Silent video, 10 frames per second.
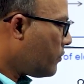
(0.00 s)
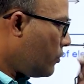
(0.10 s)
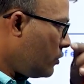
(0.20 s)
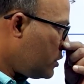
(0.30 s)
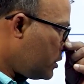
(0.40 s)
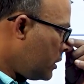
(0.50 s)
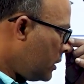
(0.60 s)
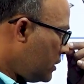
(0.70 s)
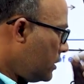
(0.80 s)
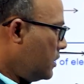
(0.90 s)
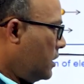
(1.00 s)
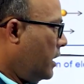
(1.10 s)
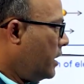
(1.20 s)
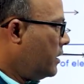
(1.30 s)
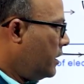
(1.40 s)
of holes,
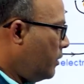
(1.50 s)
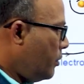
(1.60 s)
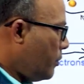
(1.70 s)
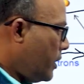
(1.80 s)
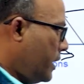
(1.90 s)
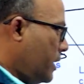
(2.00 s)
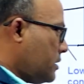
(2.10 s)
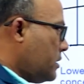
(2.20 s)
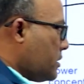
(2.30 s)
and dP by dx is